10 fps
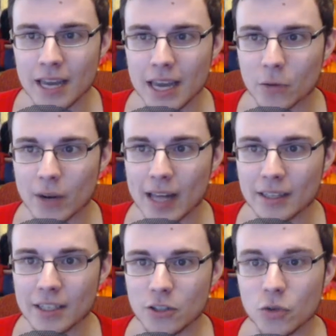in
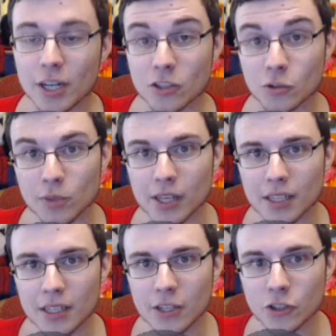reality you can explain
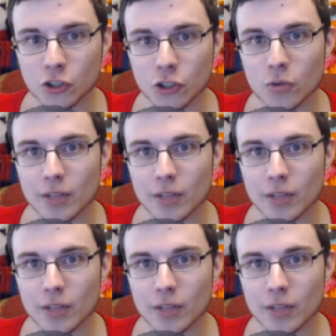it and show